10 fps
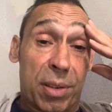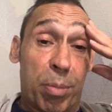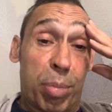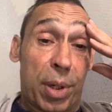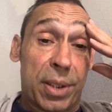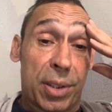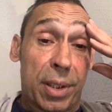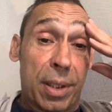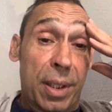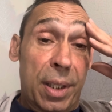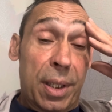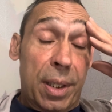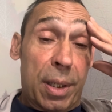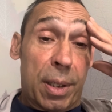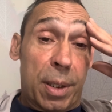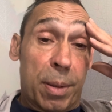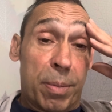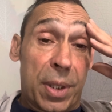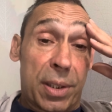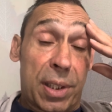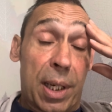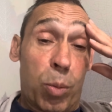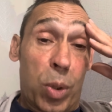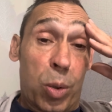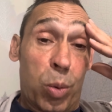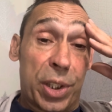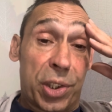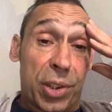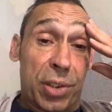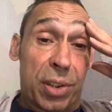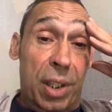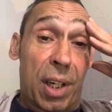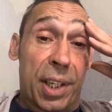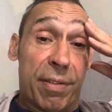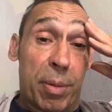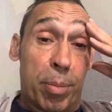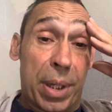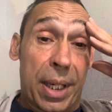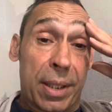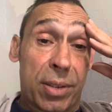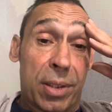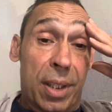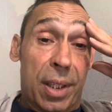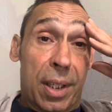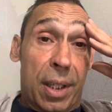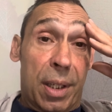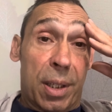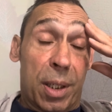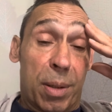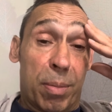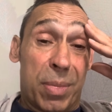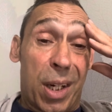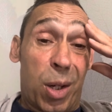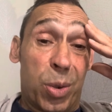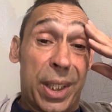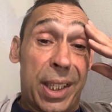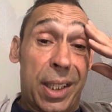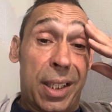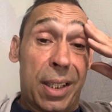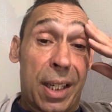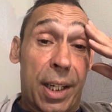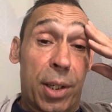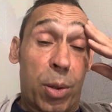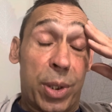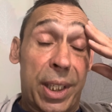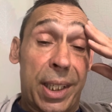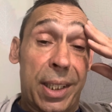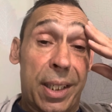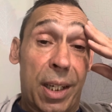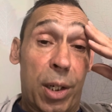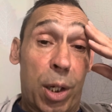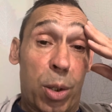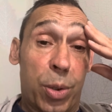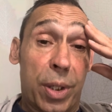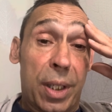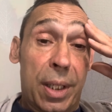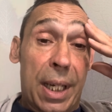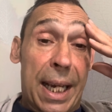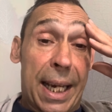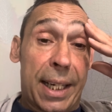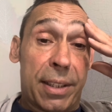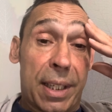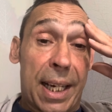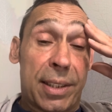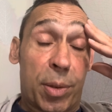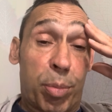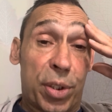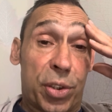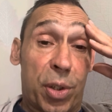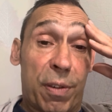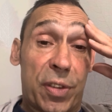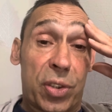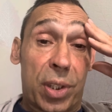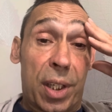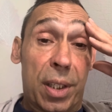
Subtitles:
and present, that send him well wishes, the kind of impact that only he and only he alone had as a prison officer,